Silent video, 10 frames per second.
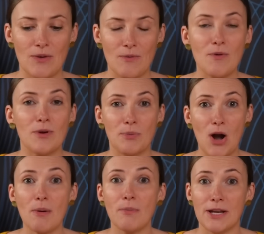We would
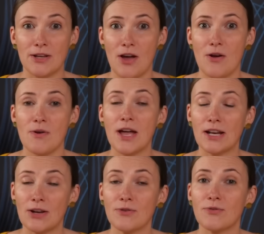probably go
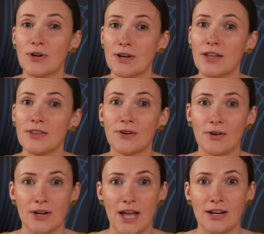and look for another
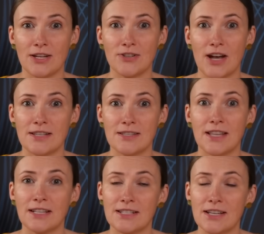organic dress
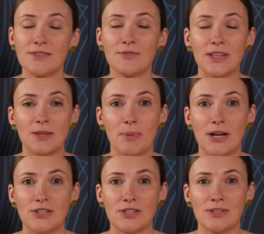that does fit the
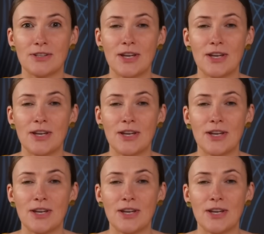budget.